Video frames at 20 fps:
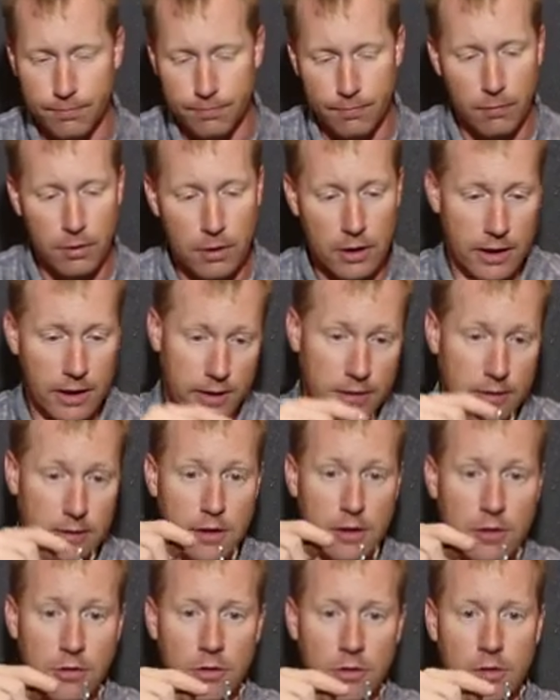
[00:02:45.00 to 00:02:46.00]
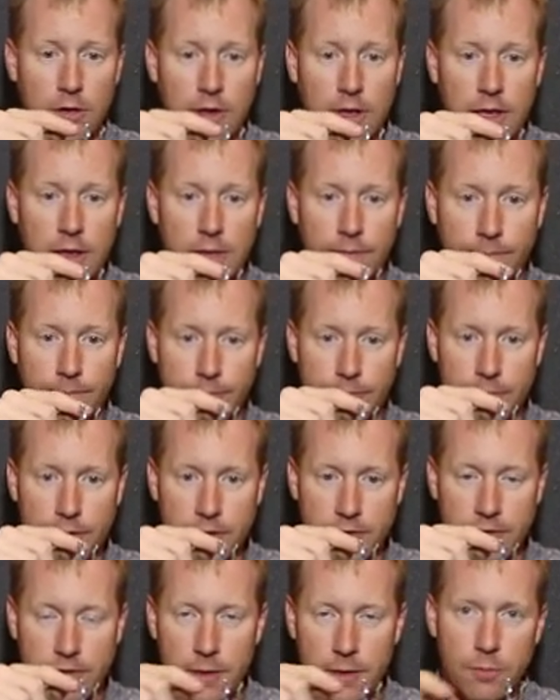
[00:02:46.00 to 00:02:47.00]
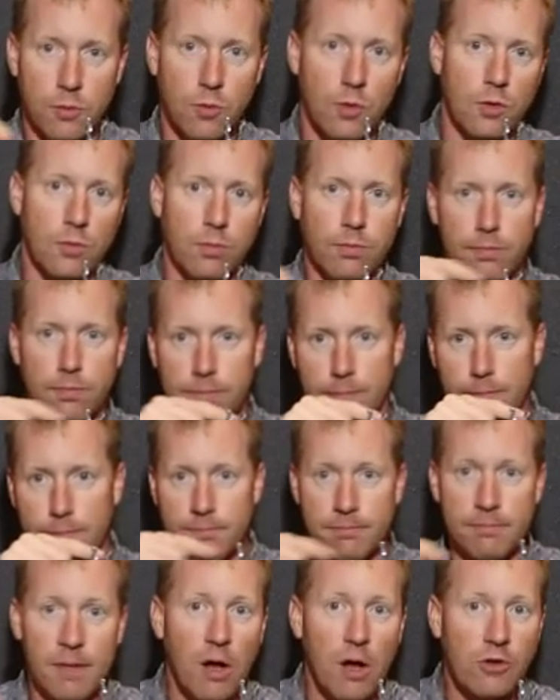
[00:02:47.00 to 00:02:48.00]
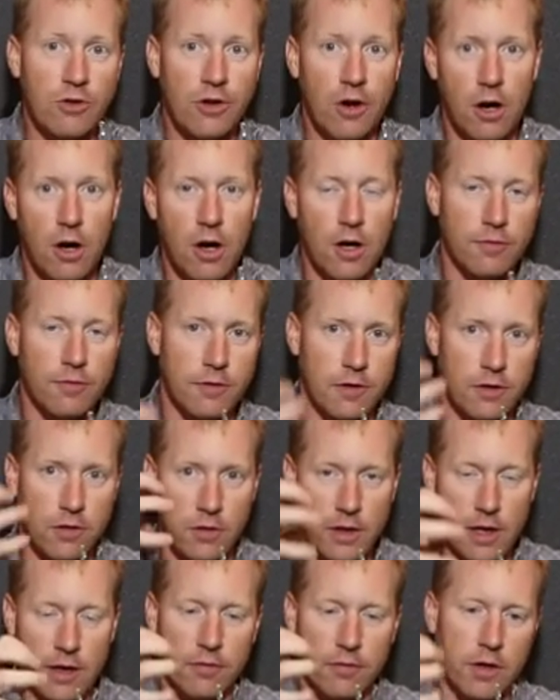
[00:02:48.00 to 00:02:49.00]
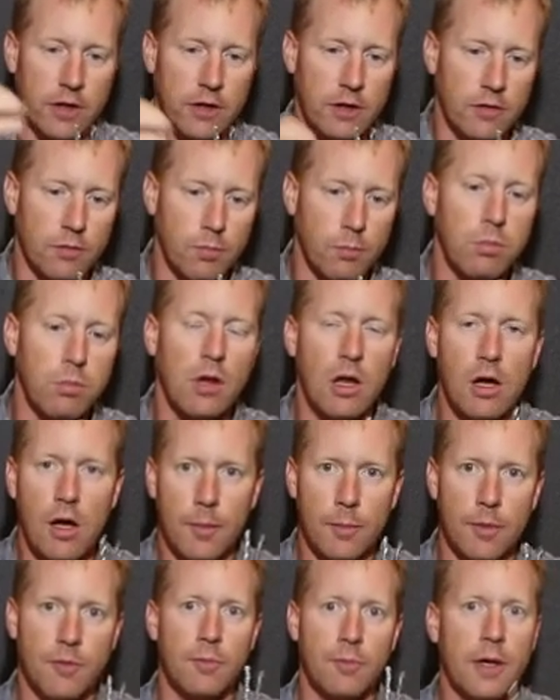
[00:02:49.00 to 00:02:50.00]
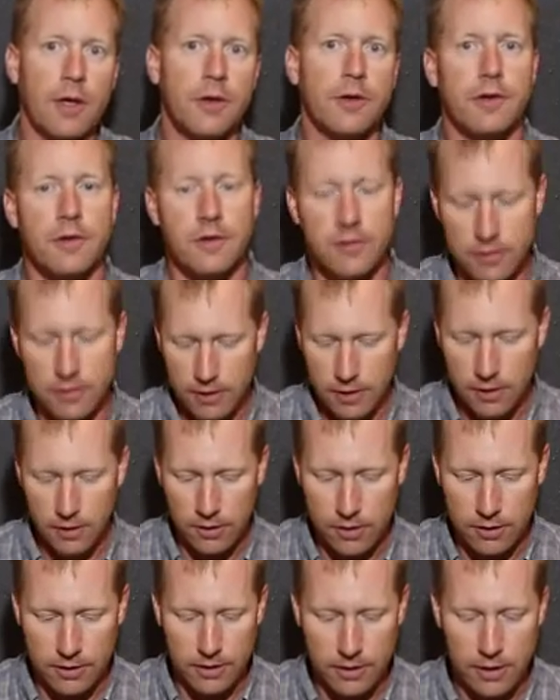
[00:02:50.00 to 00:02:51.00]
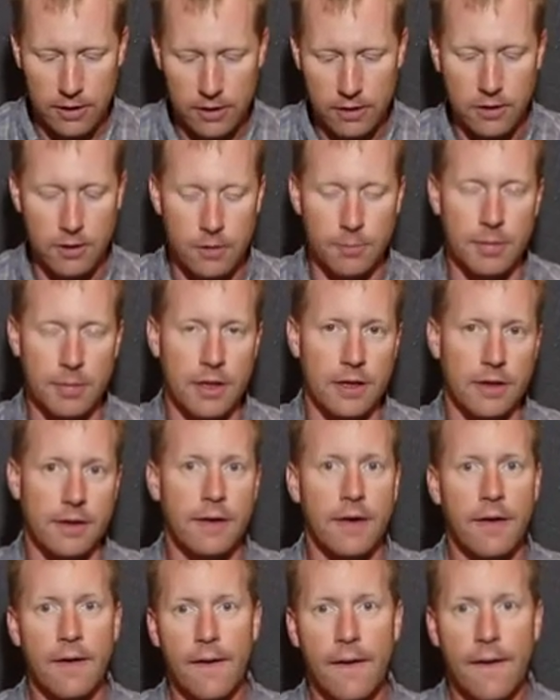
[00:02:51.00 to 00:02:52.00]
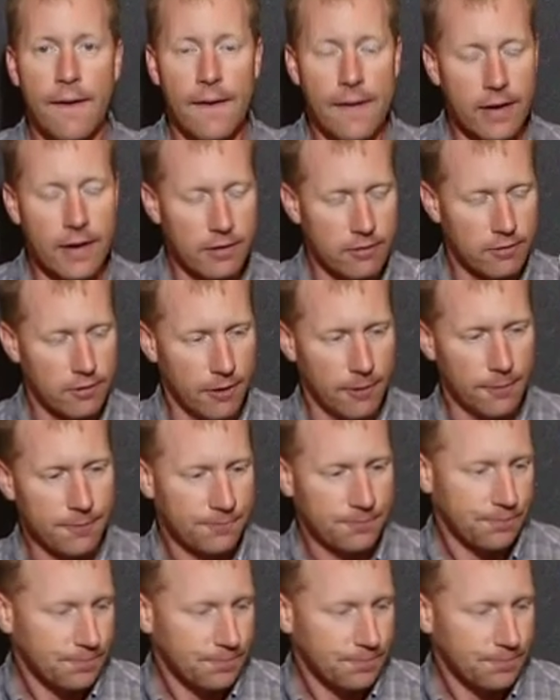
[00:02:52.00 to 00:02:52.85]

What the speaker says: like literally, the tip will melt off, and you'll have like this blob of melted steel on the end of your bit. So